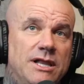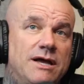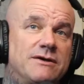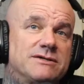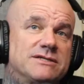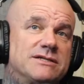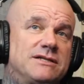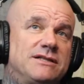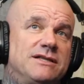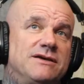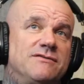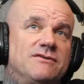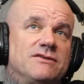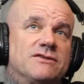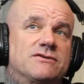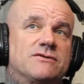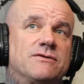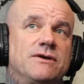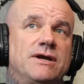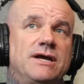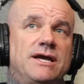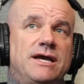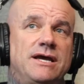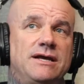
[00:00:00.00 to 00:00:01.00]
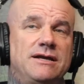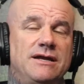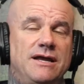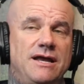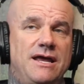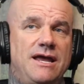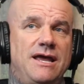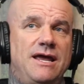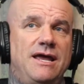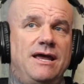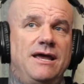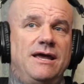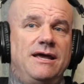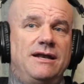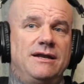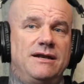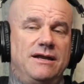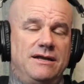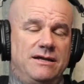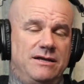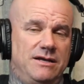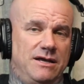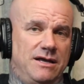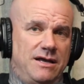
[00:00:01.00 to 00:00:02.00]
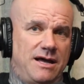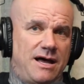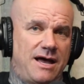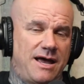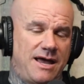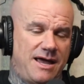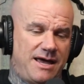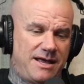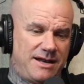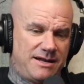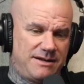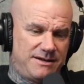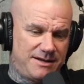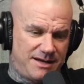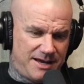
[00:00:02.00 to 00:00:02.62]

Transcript: was in 11th grade, and I had